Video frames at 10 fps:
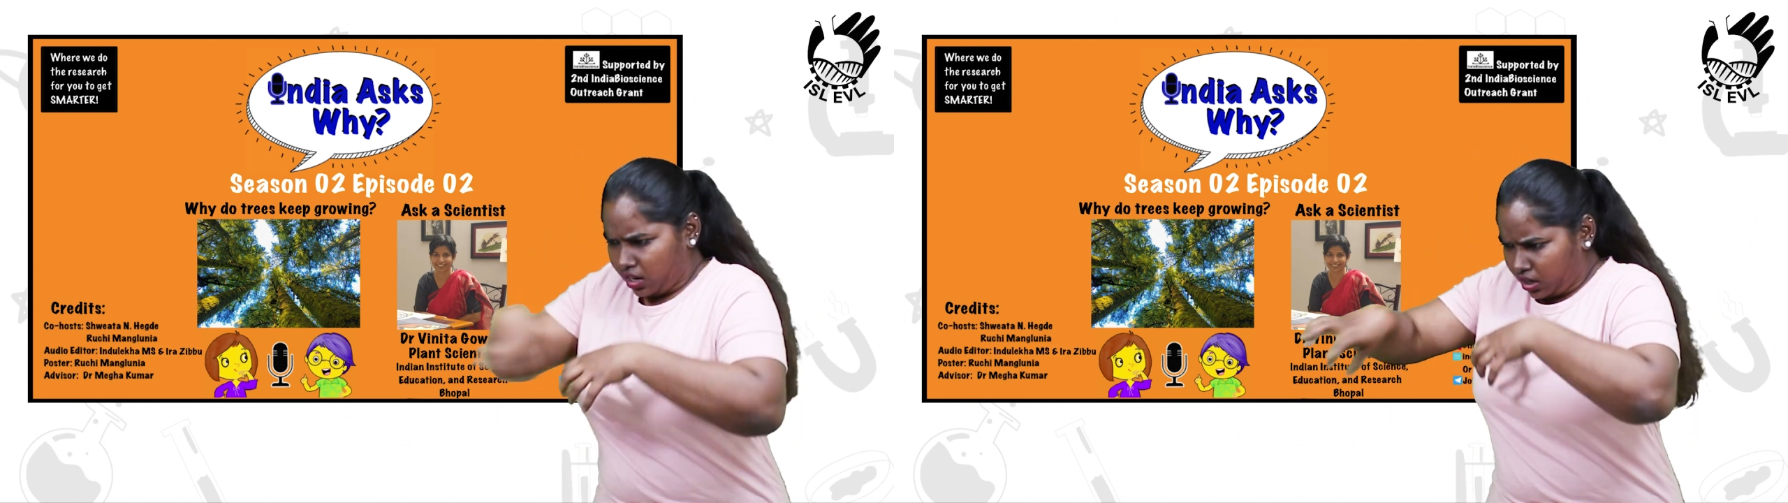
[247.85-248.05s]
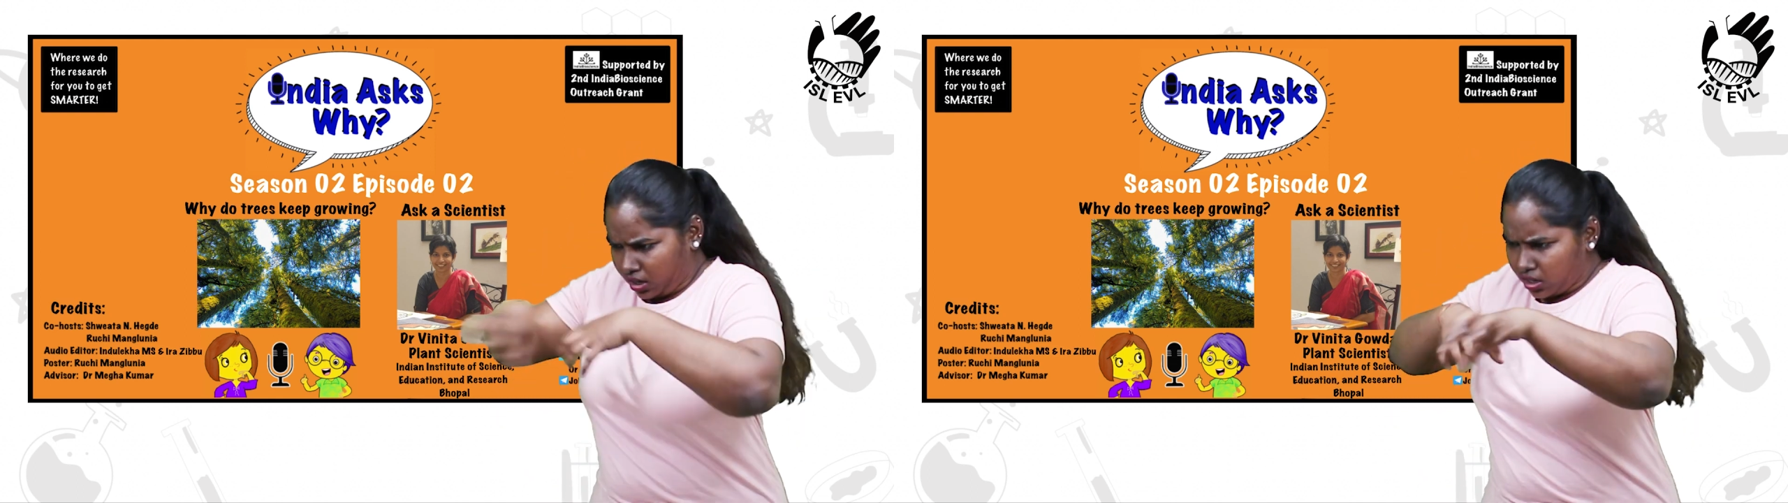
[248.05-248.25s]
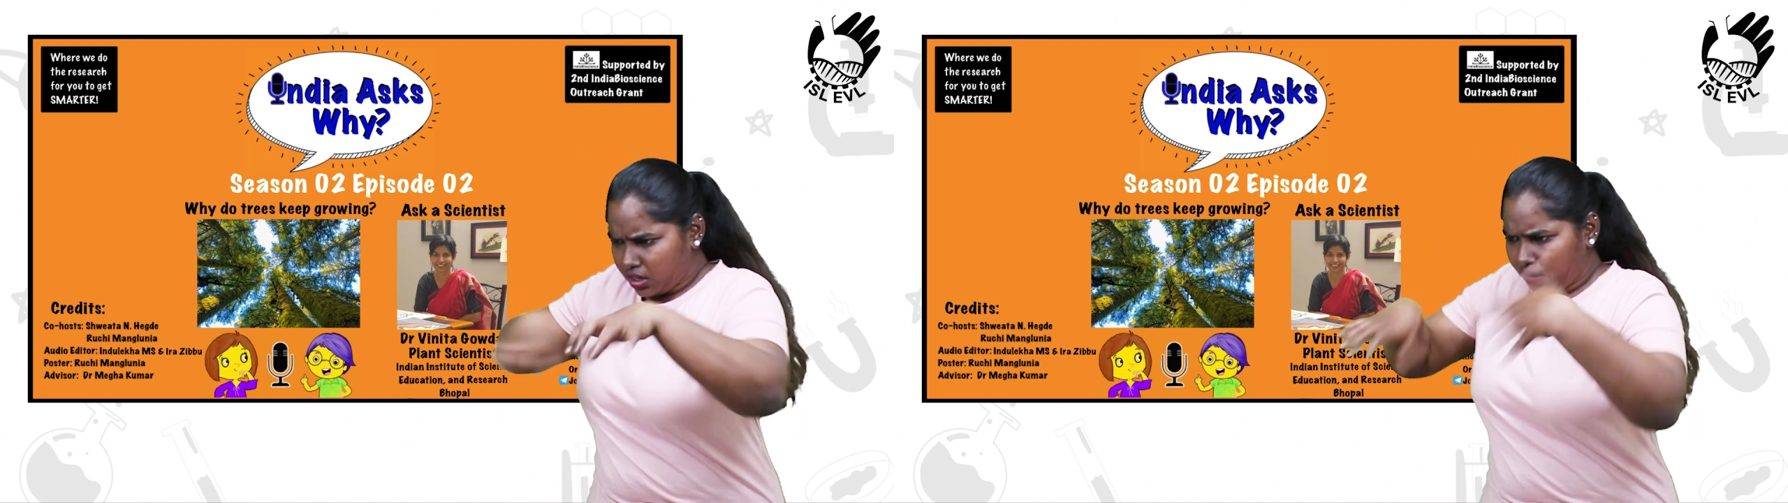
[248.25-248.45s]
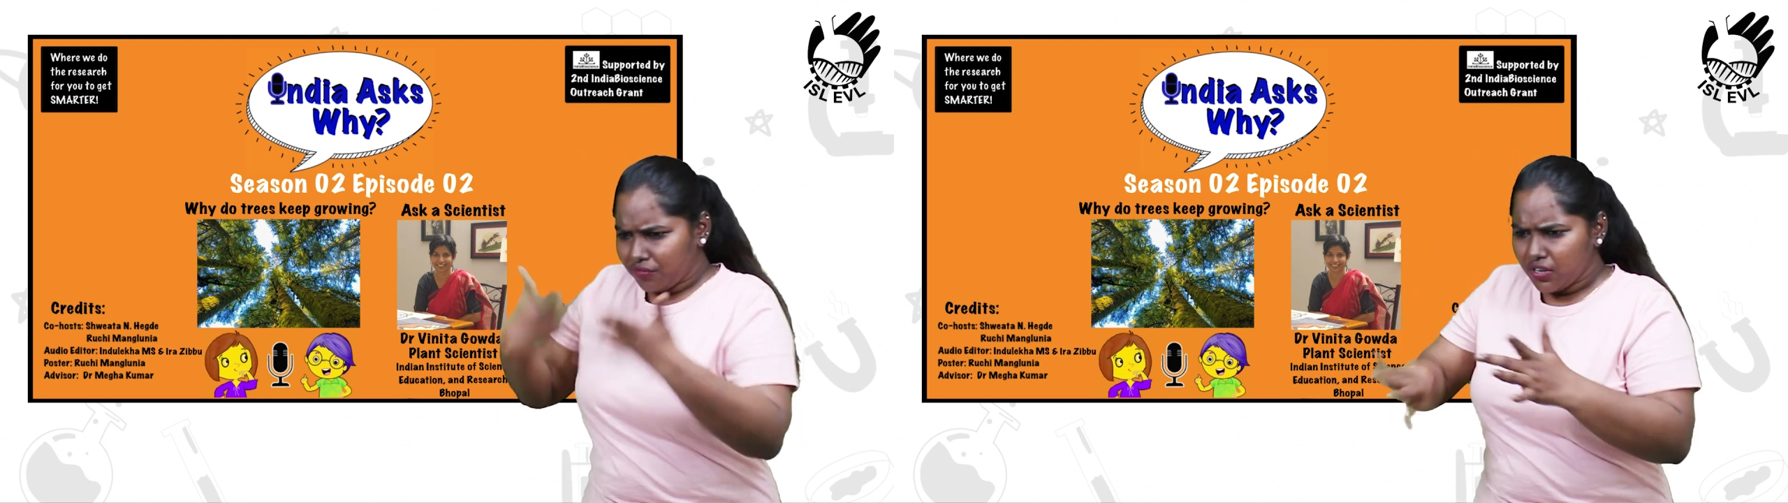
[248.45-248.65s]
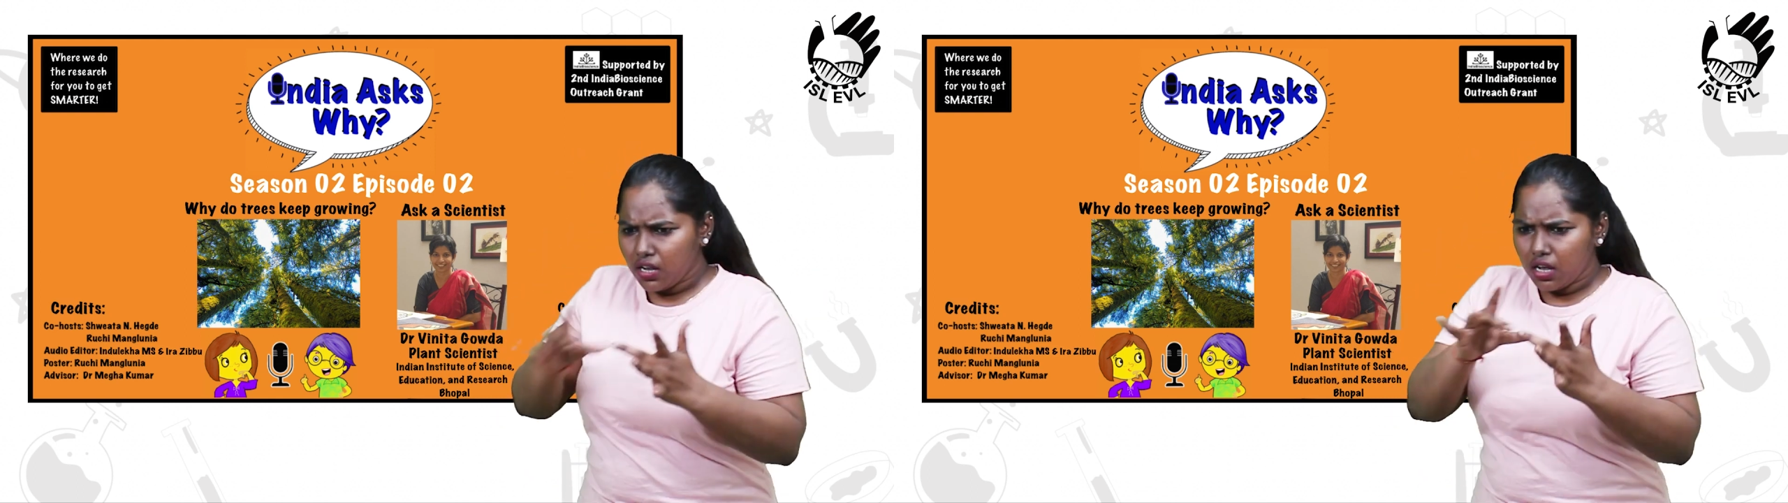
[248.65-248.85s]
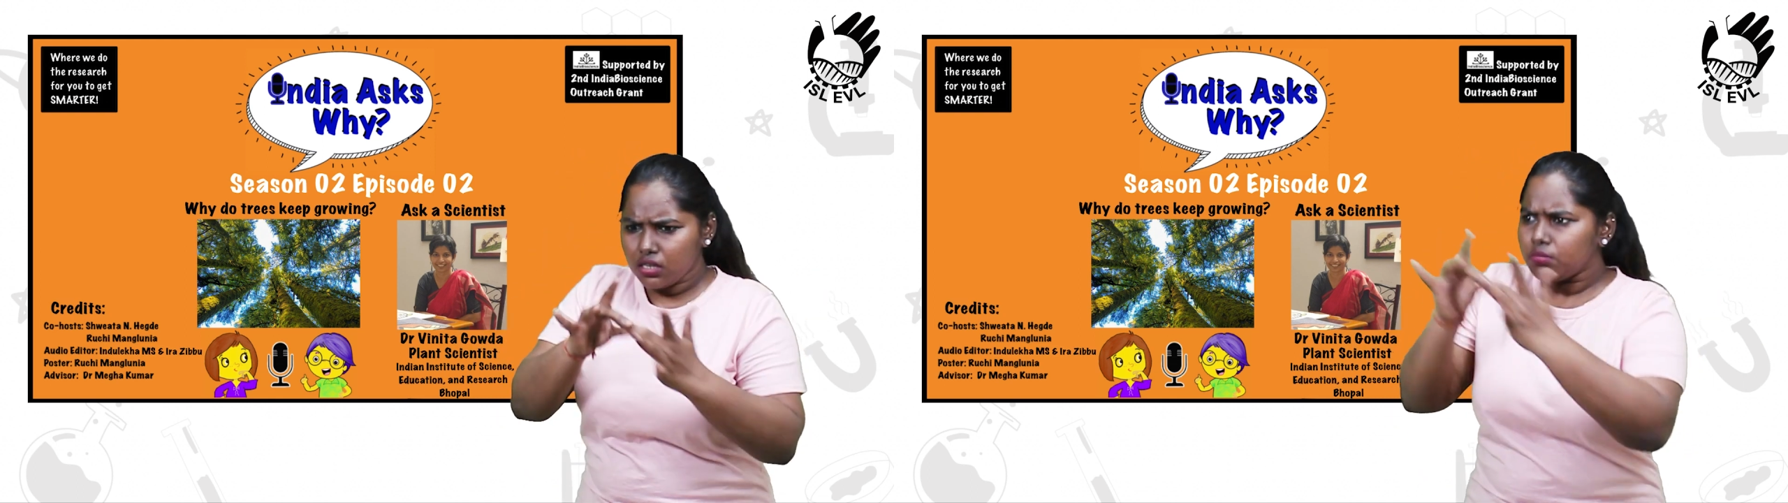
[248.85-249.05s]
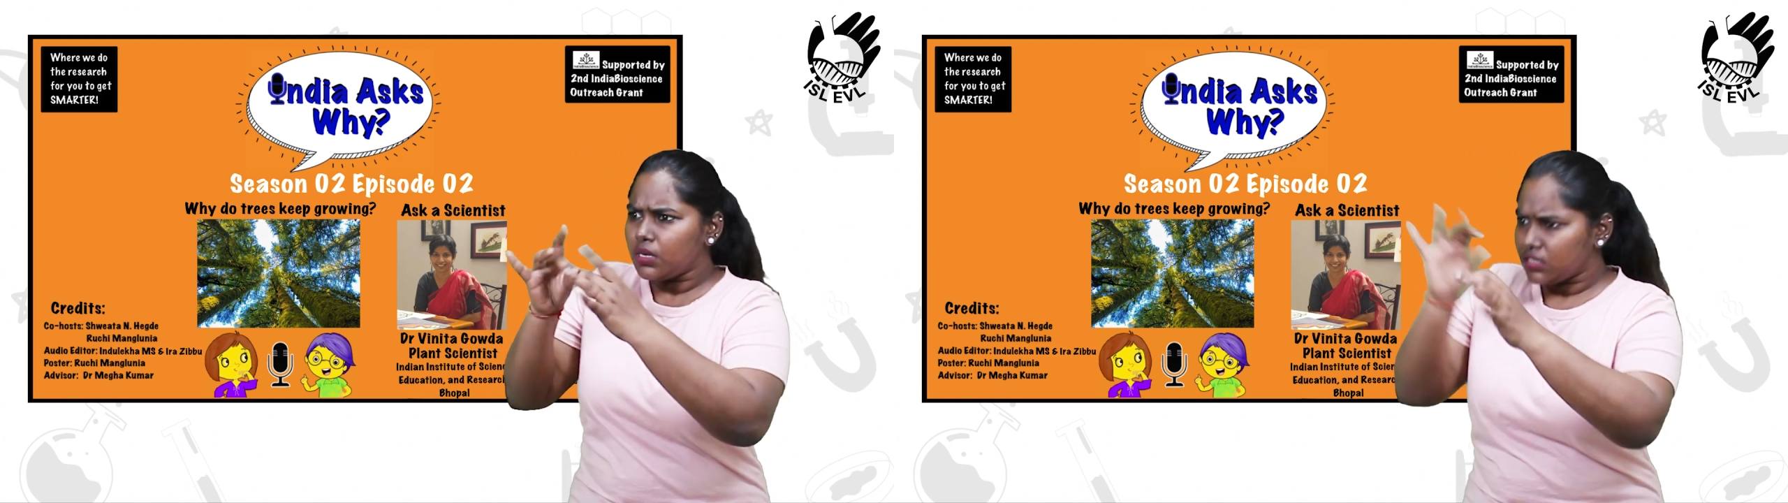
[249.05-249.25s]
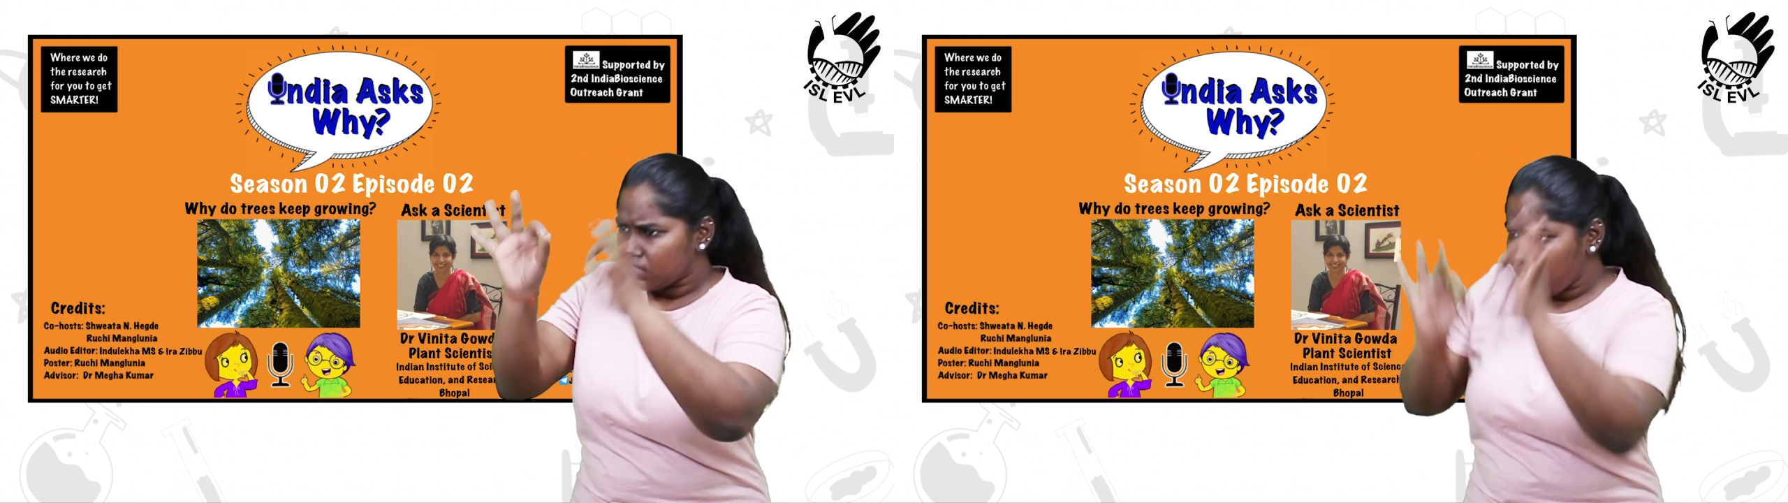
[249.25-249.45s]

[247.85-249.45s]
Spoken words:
specific kind of cells?